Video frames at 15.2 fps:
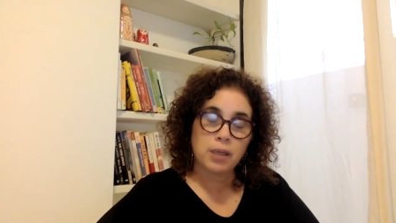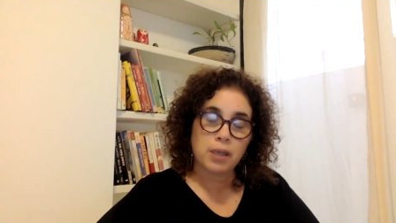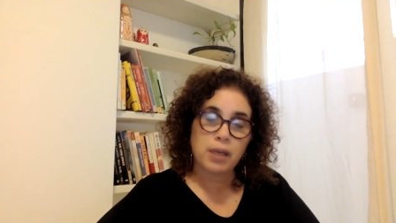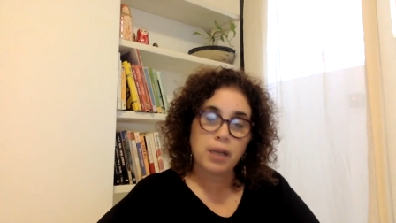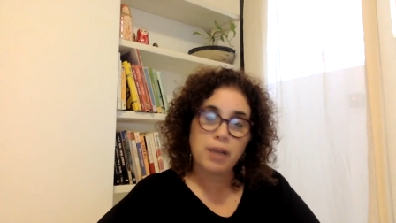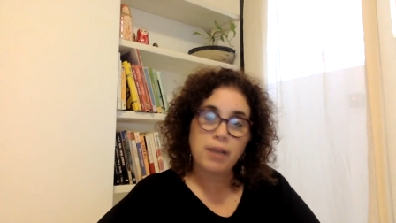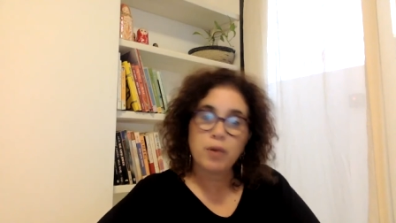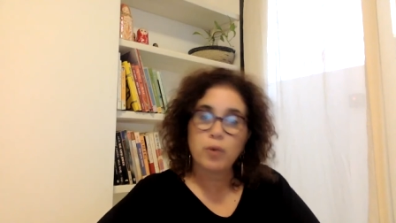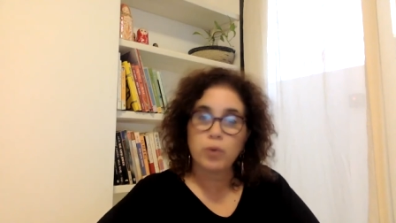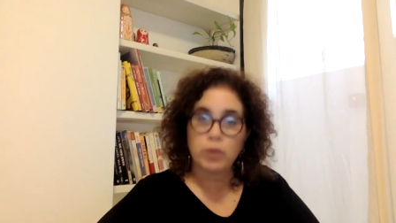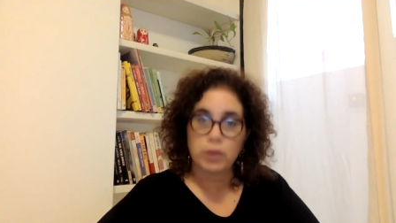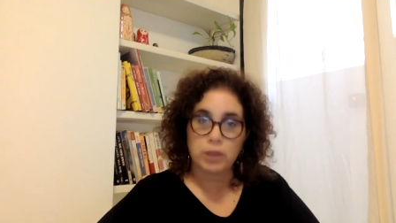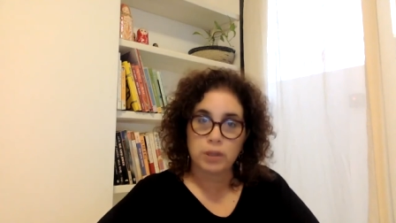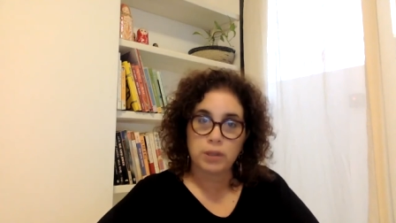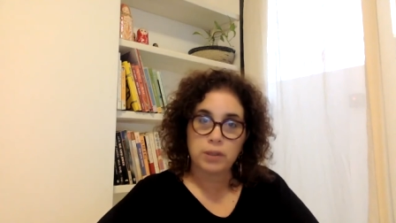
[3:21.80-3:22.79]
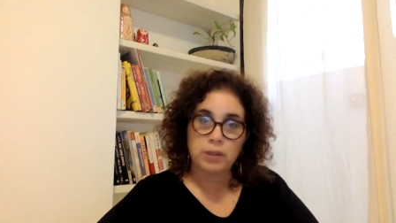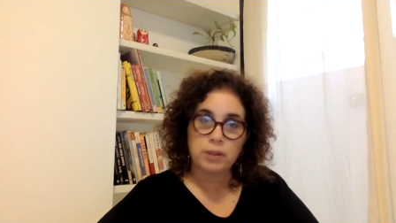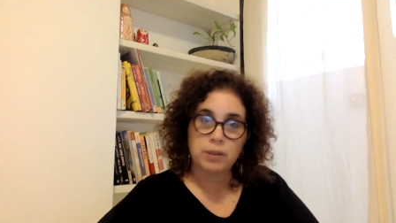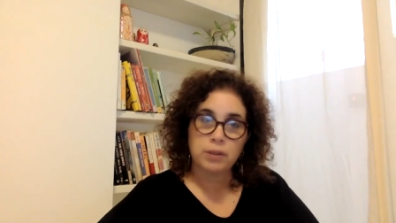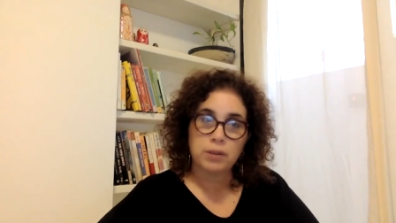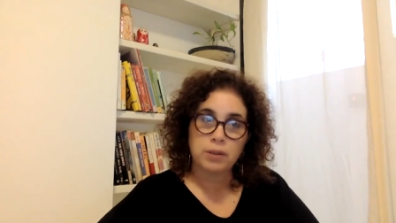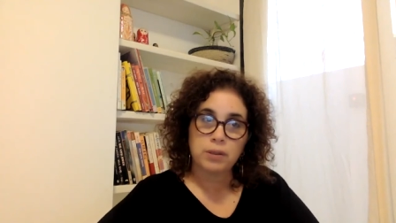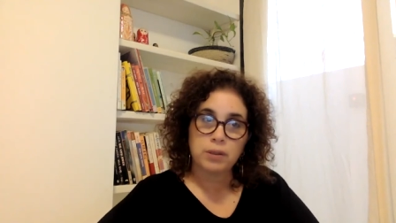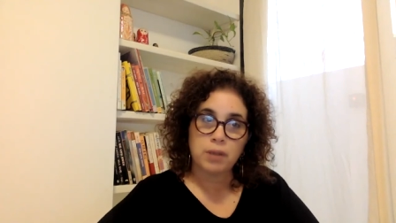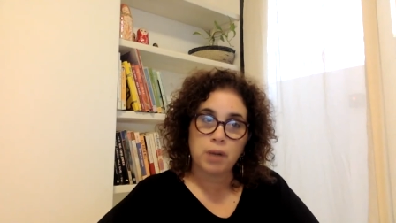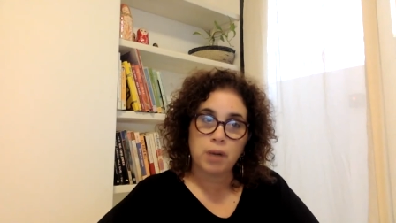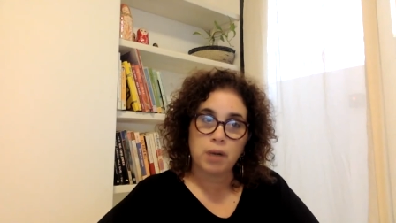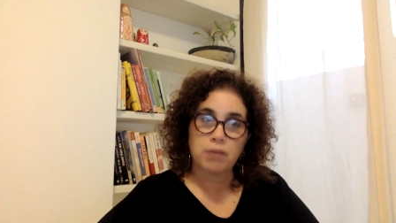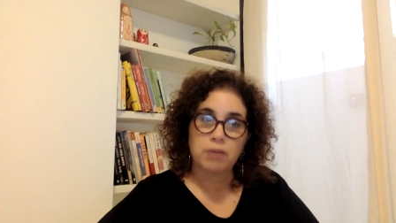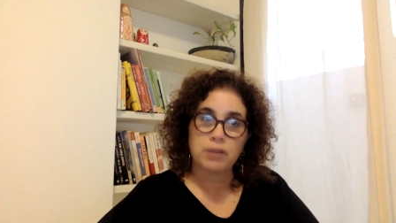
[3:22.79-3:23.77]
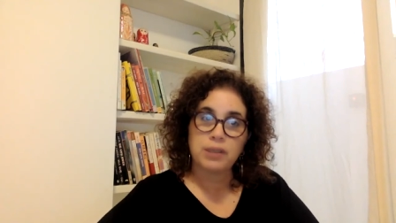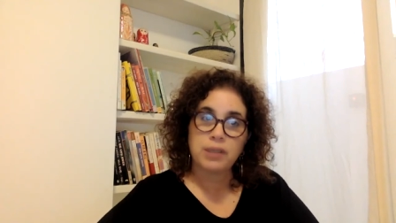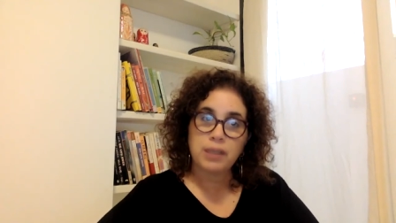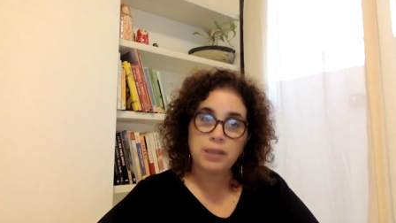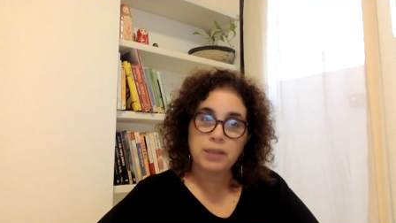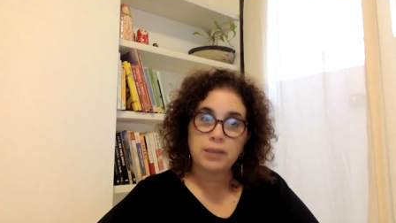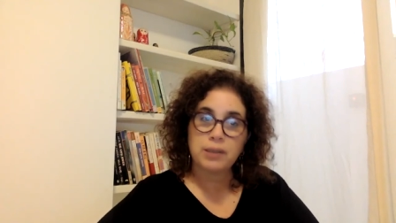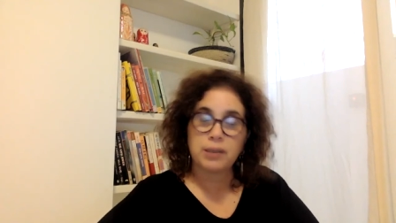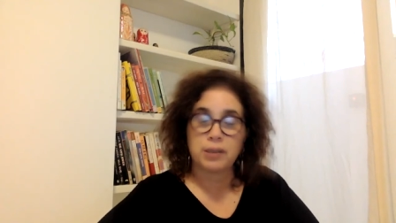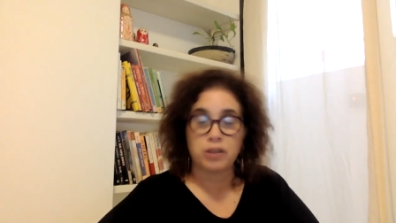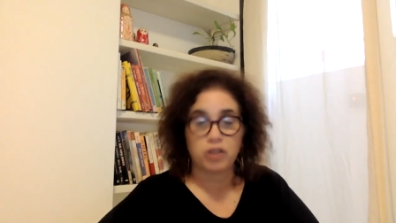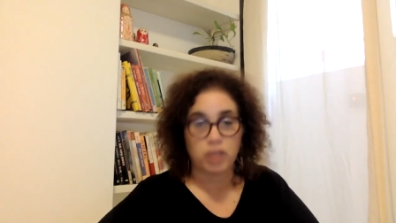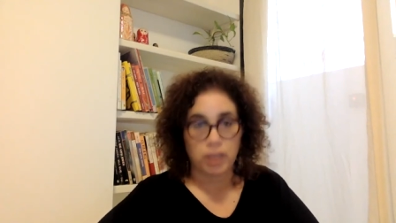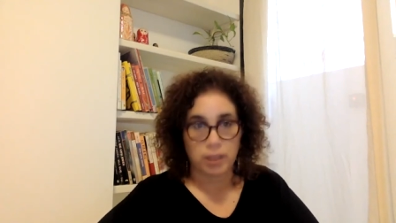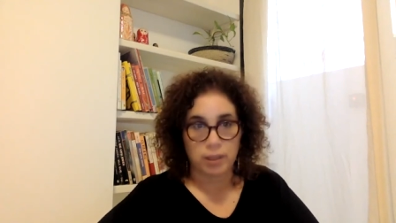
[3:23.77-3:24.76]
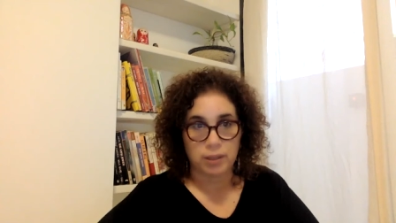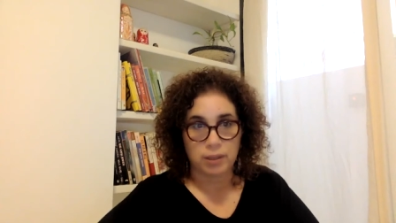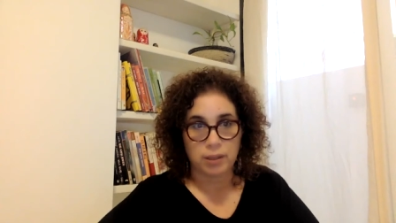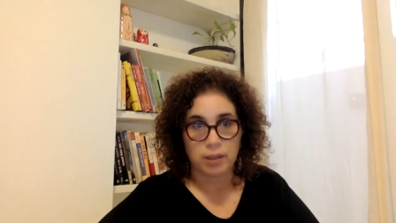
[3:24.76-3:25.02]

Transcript: In other words, our results suggest